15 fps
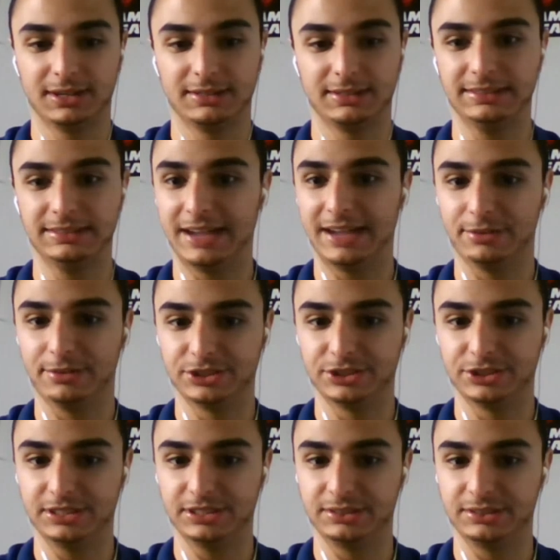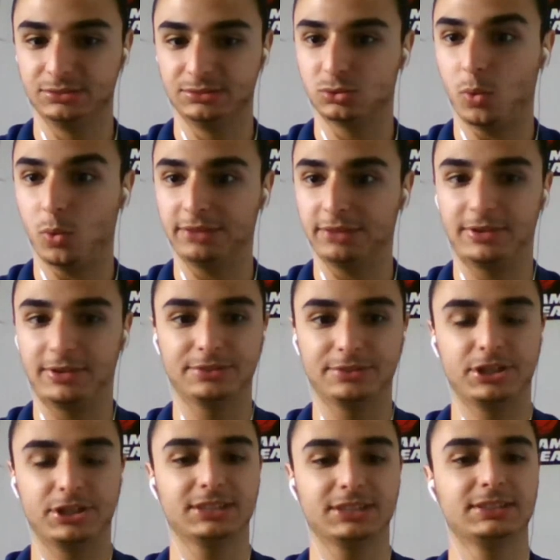He's averaging 25
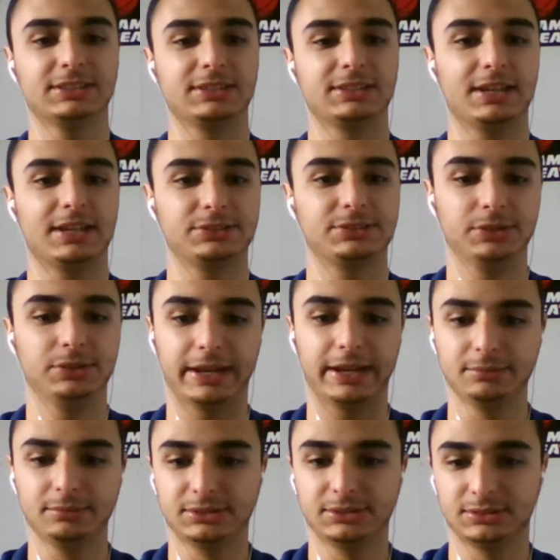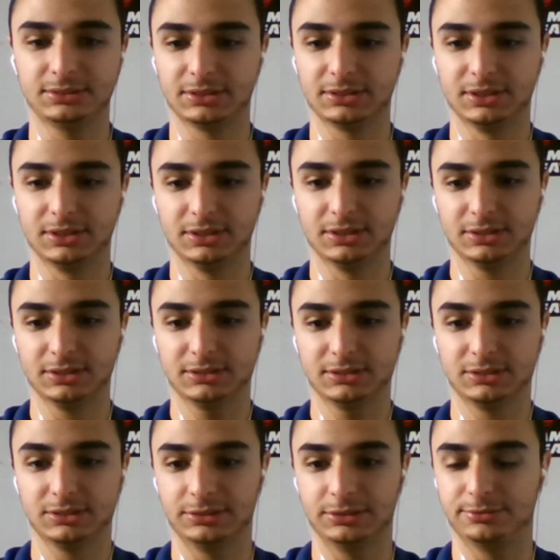shots in his last 2 games.
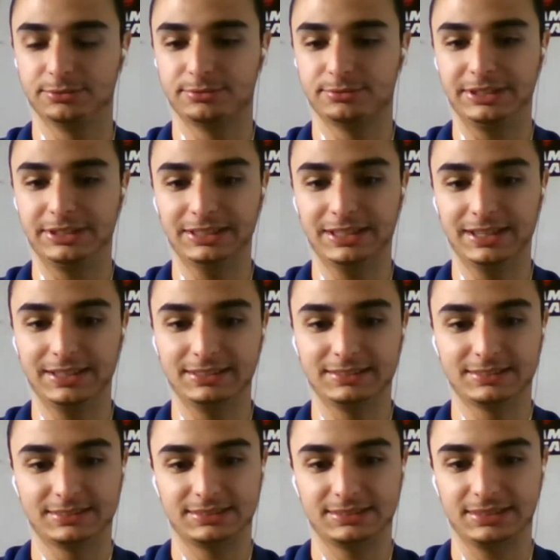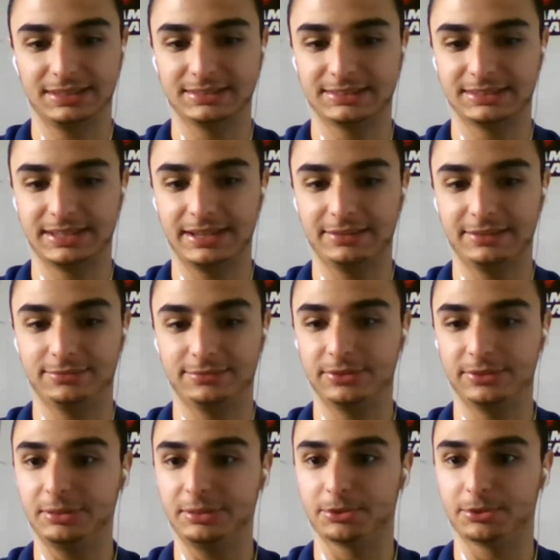So if he hits, let's say,
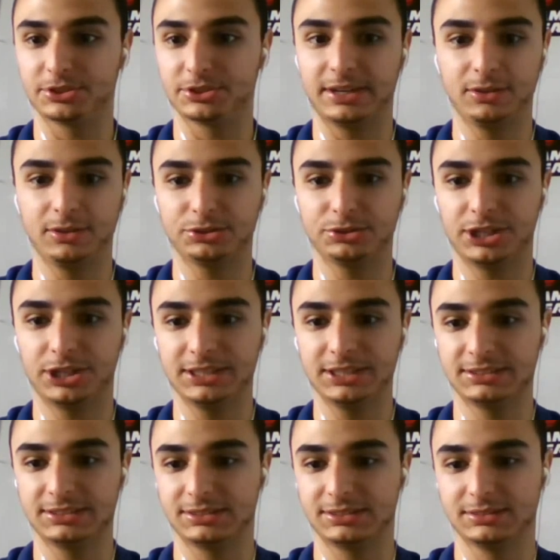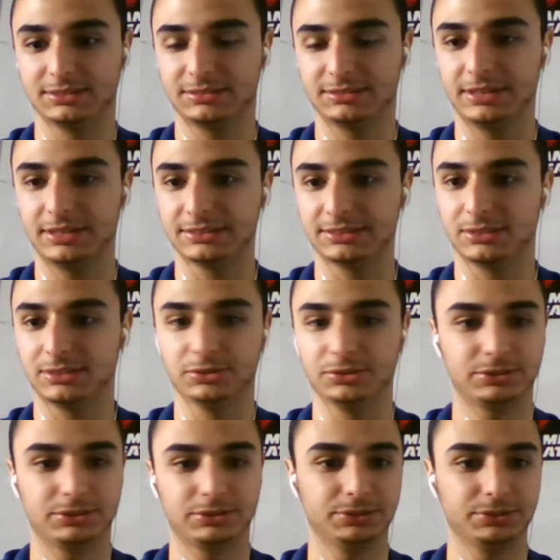50% of those shots, that's
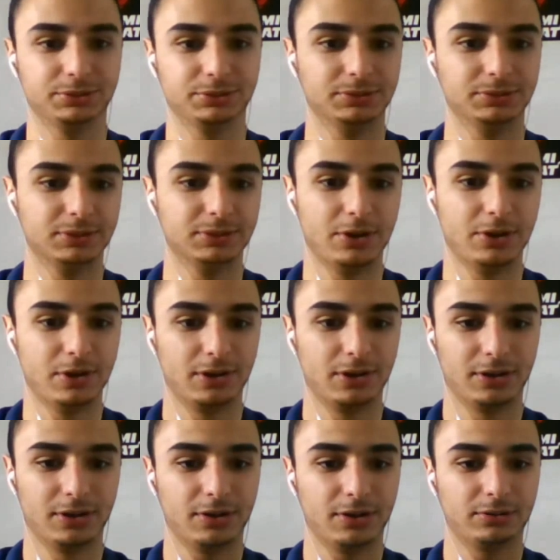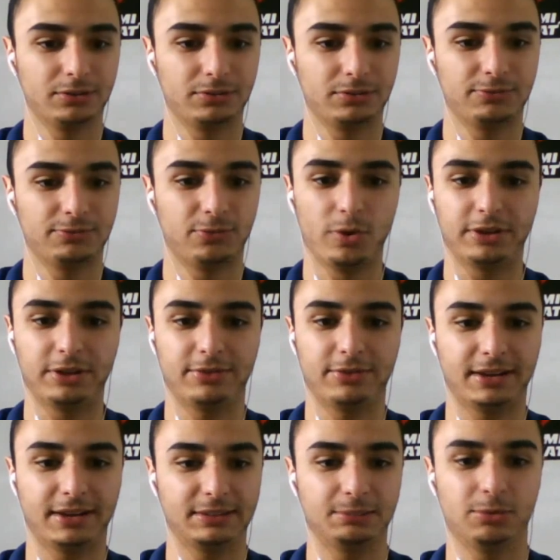close to 40
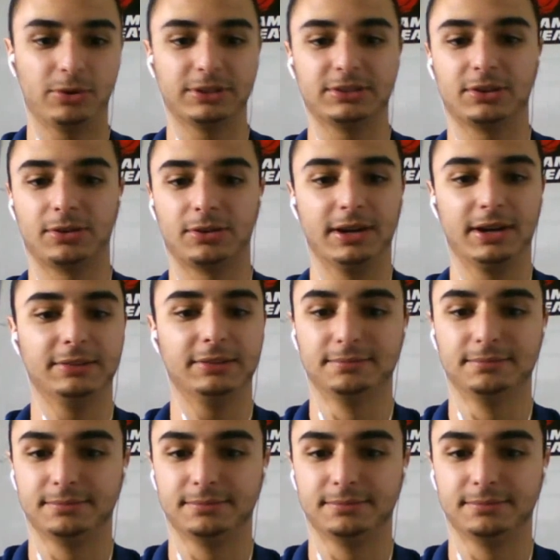fantasy points already.